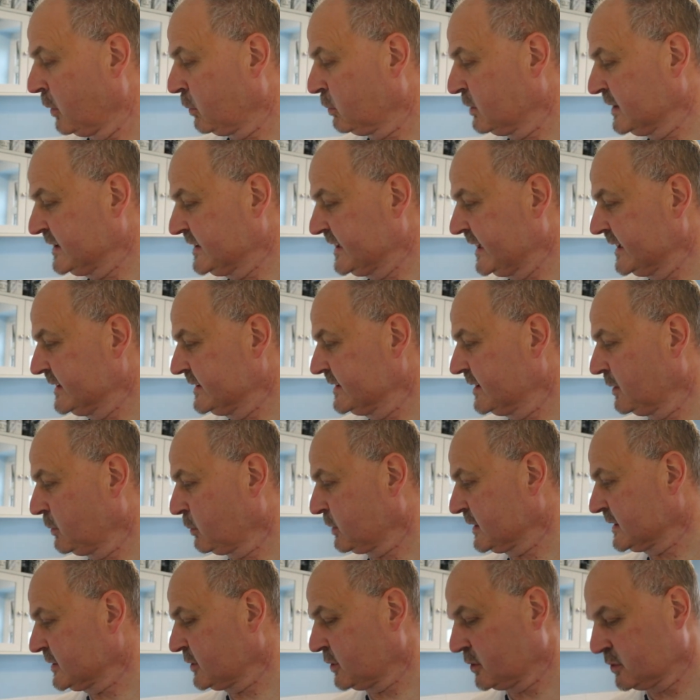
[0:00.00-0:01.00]
We then
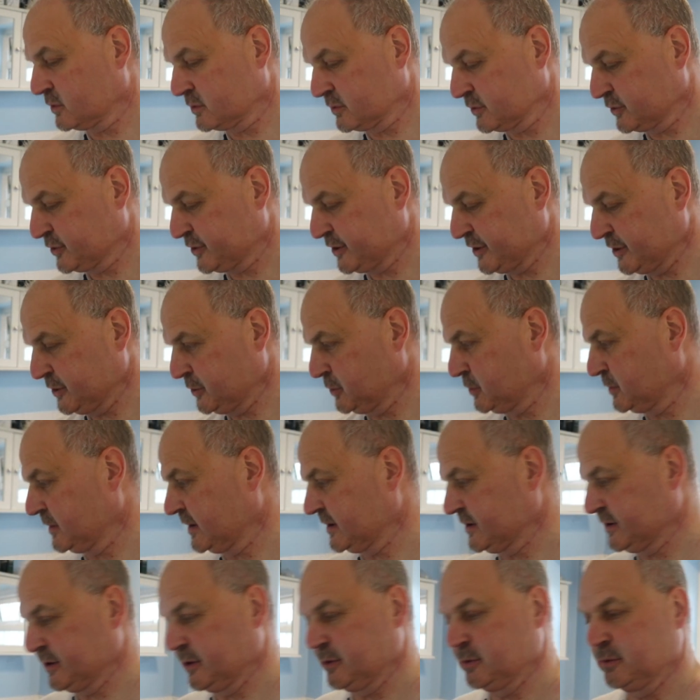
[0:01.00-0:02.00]
went on
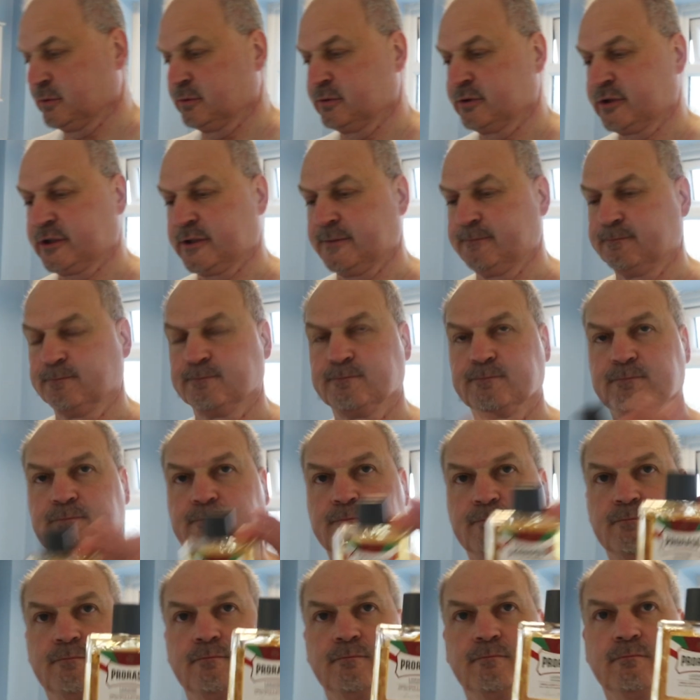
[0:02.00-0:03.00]
to use
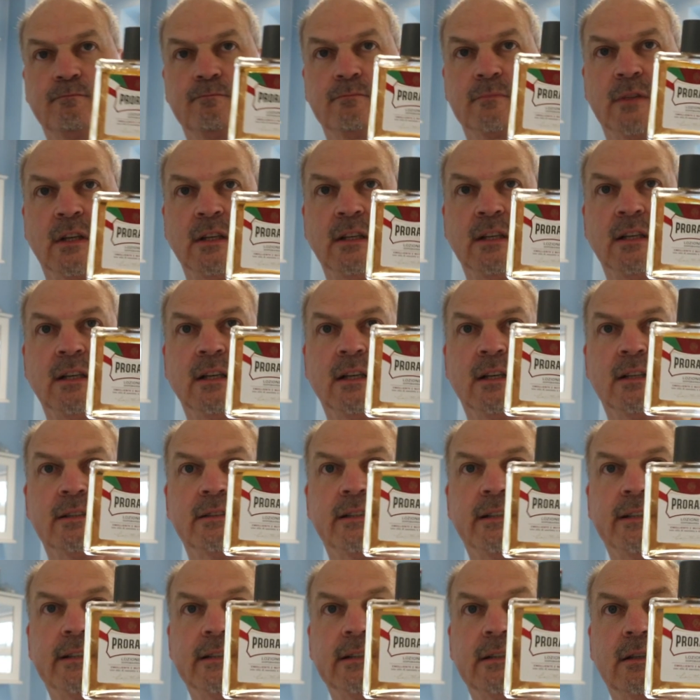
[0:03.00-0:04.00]

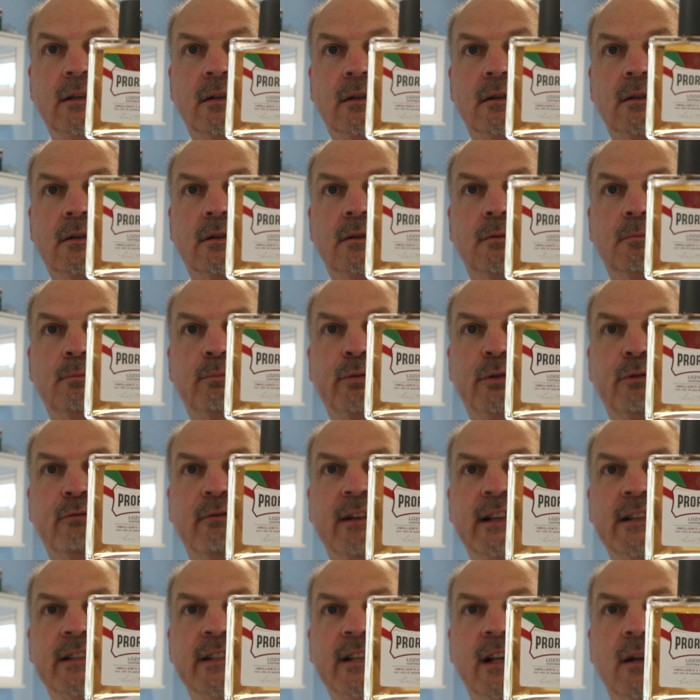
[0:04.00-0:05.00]
the
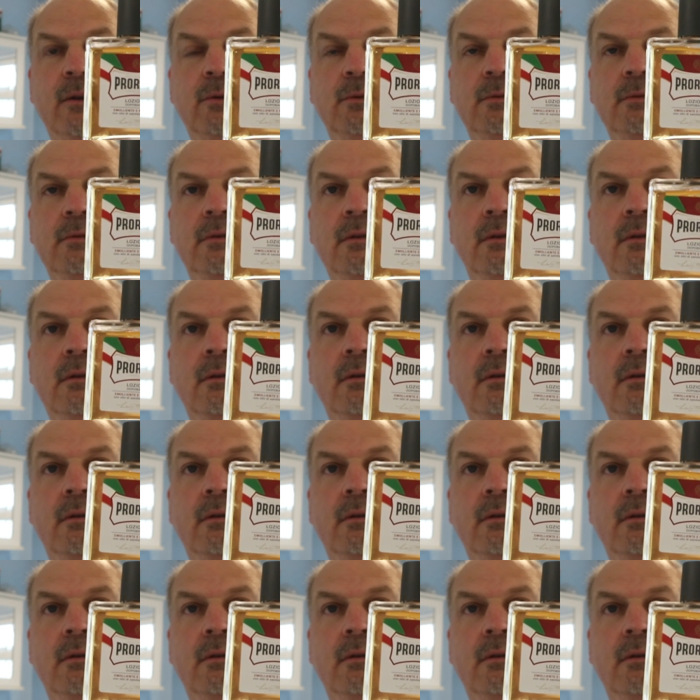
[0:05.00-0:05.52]
Proraso